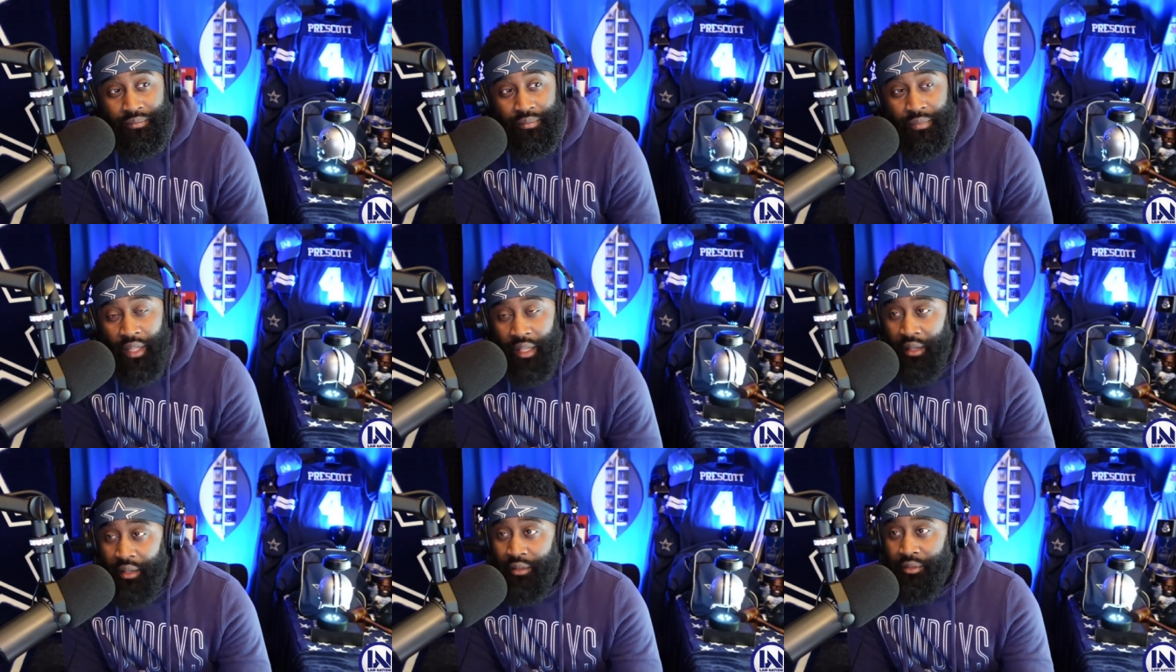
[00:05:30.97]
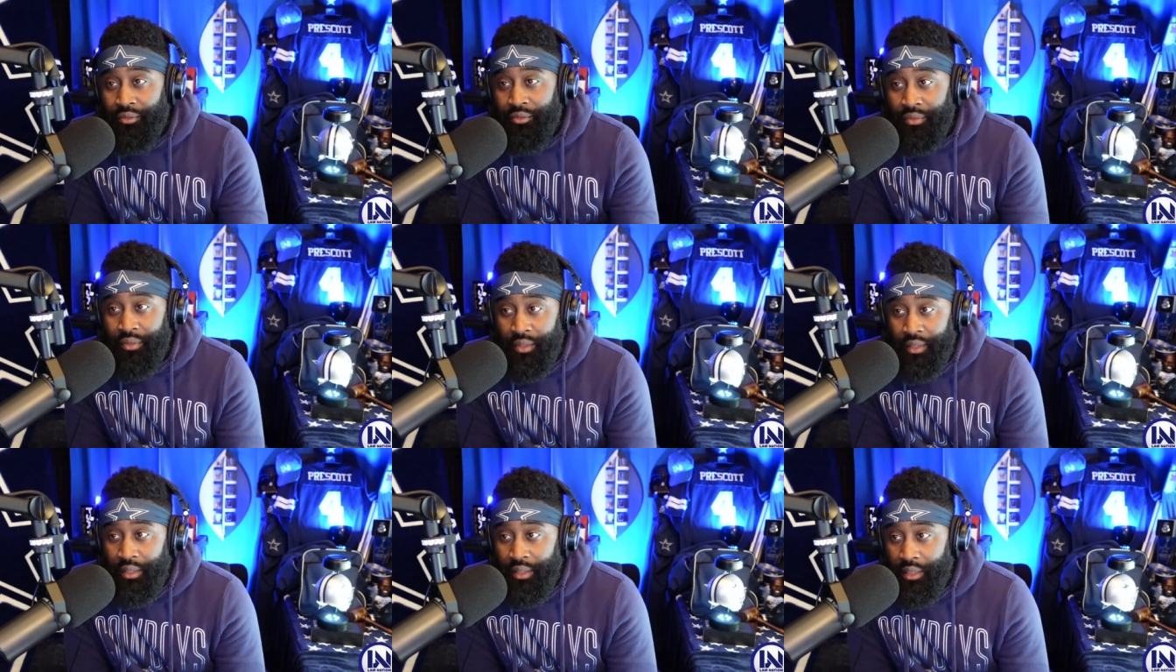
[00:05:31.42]

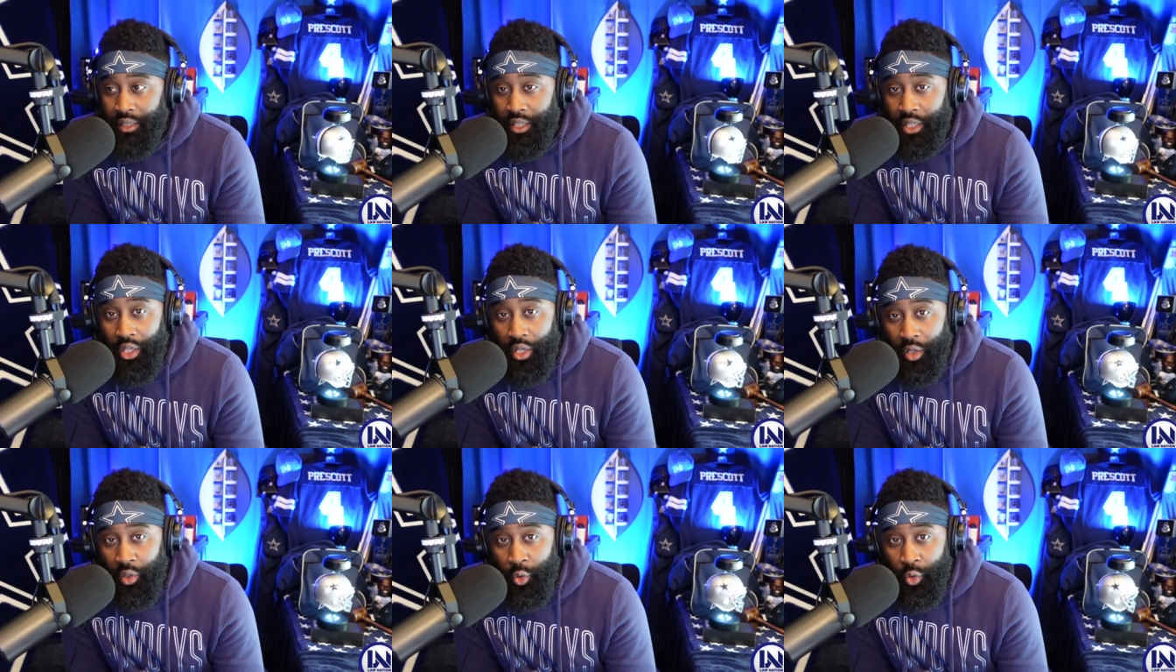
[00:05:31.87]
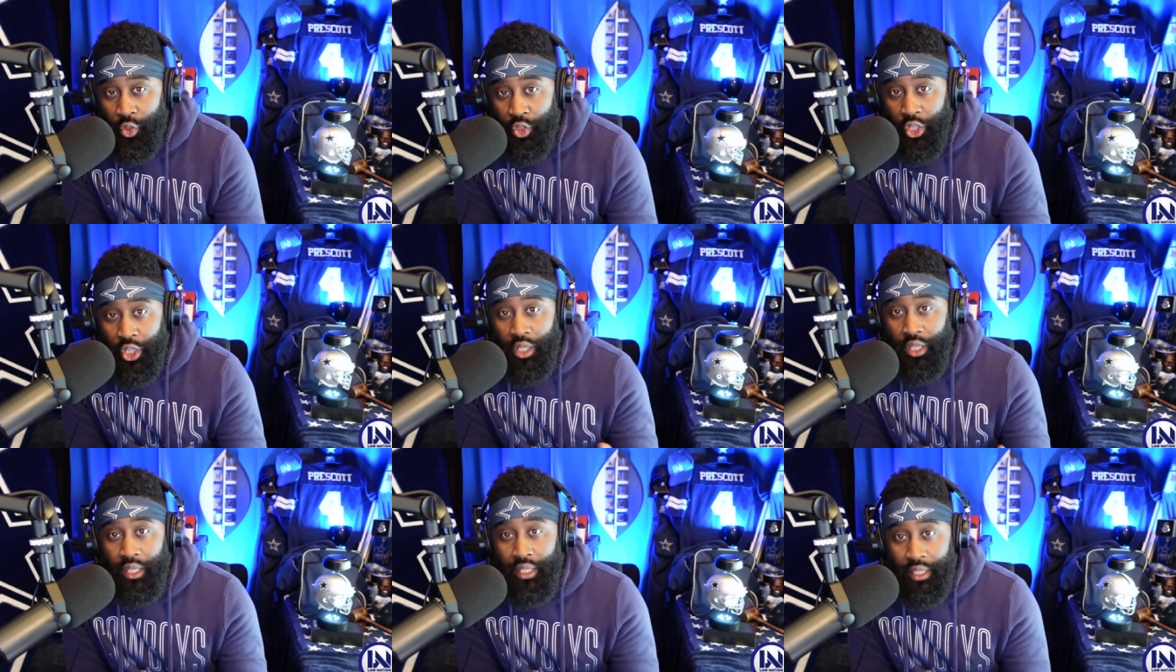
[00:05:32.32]
if, you know,
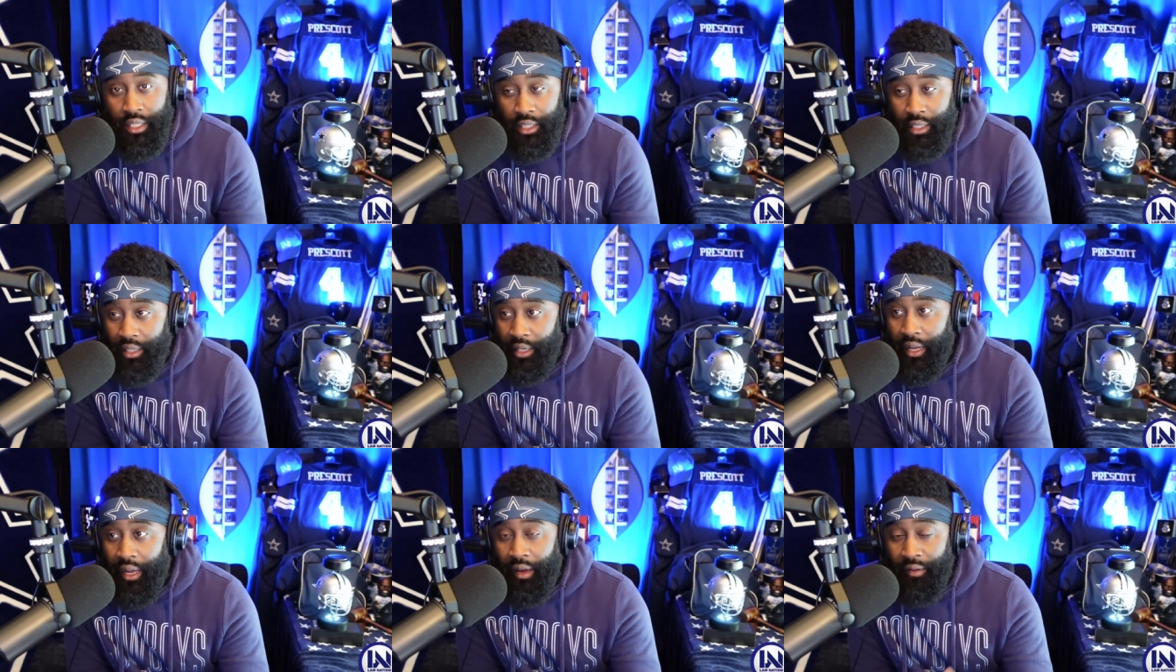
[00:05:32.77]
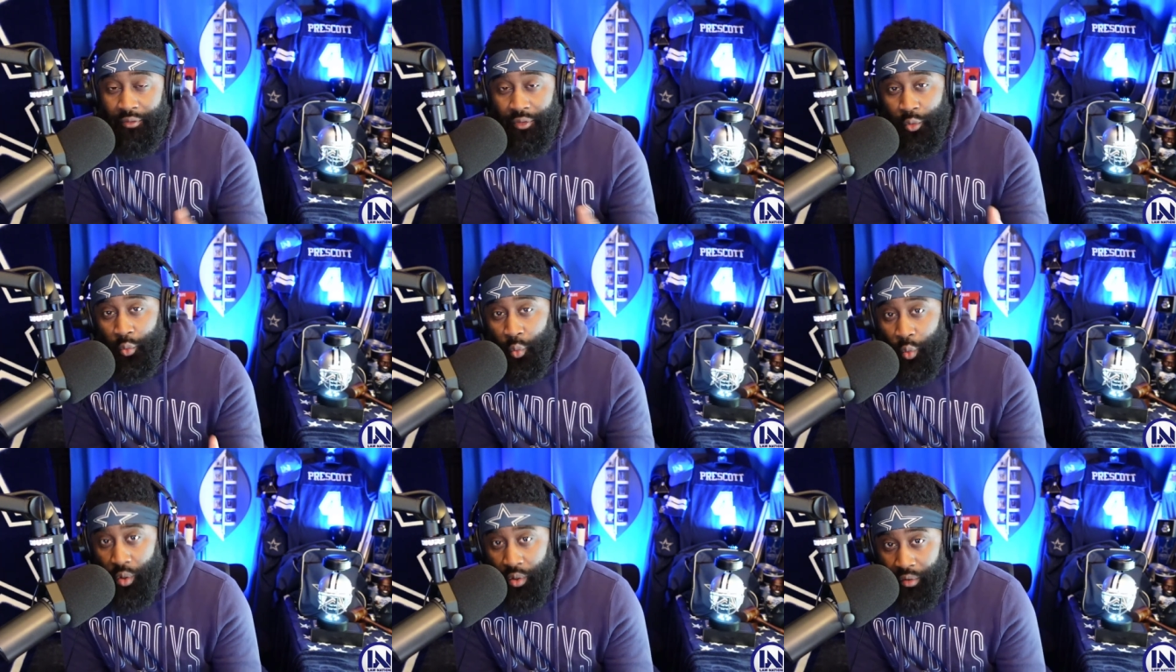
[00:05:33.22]
Sean Lee didn't have to
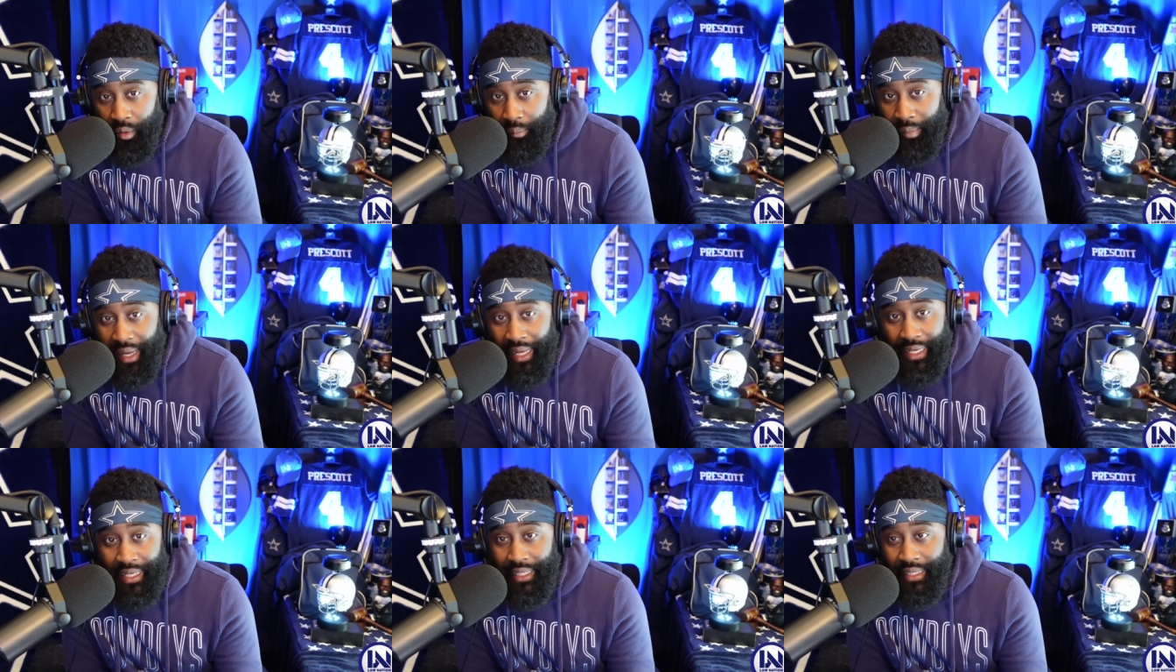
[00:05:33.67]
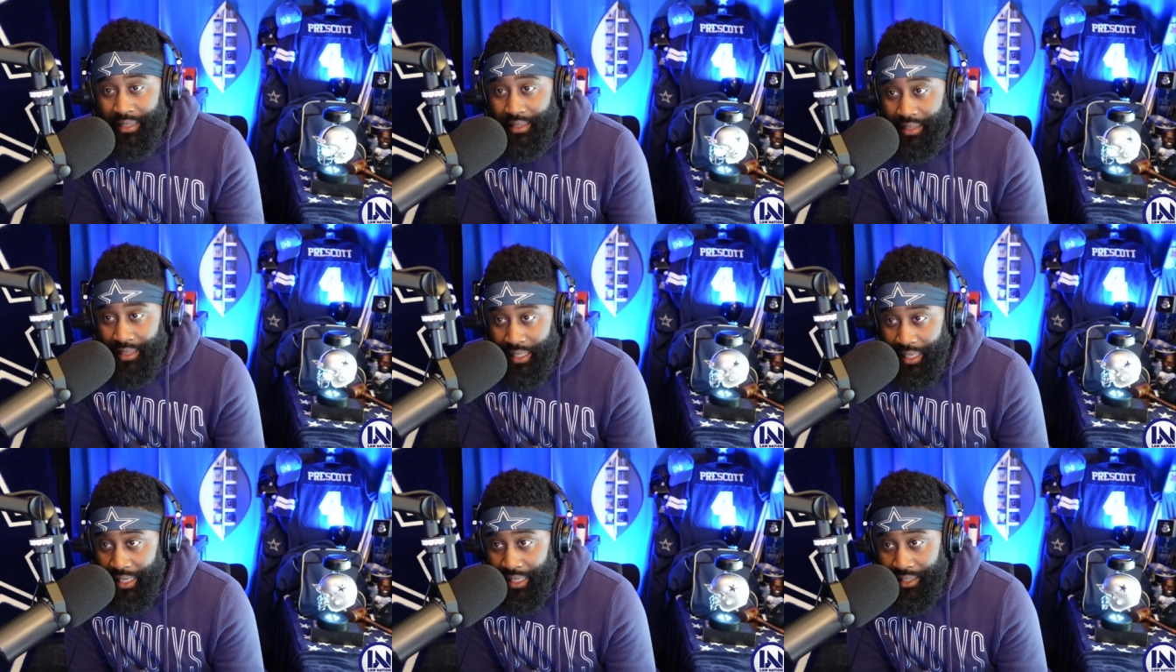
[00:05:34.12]
worry about
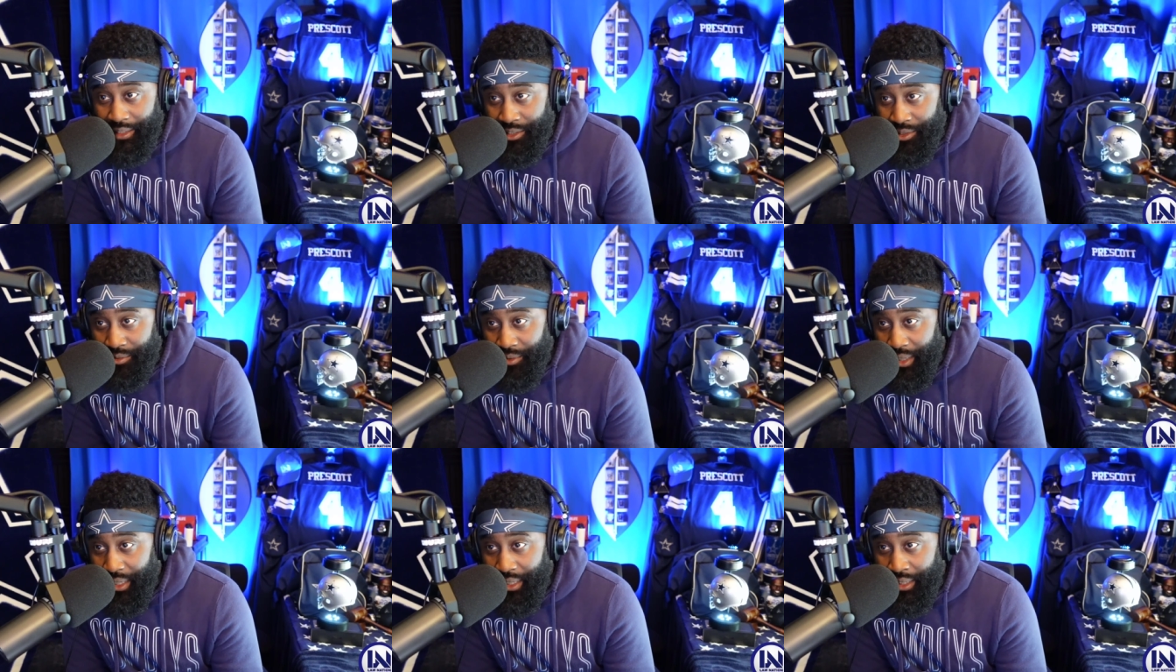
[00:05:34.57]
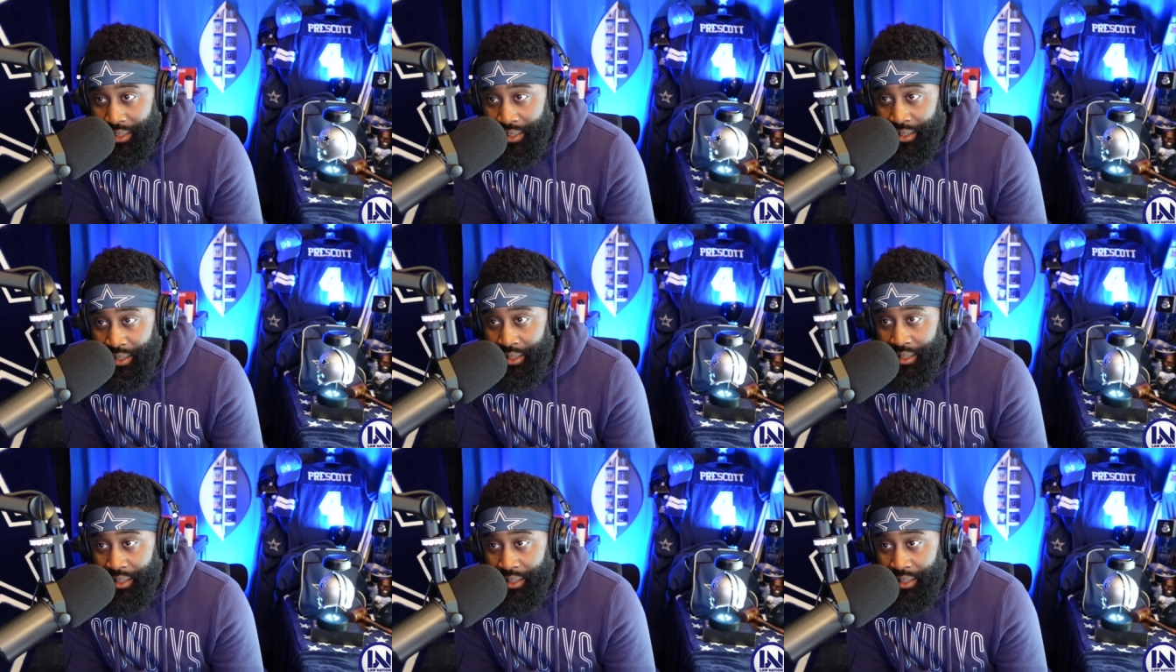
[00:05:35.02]
disengaging, right?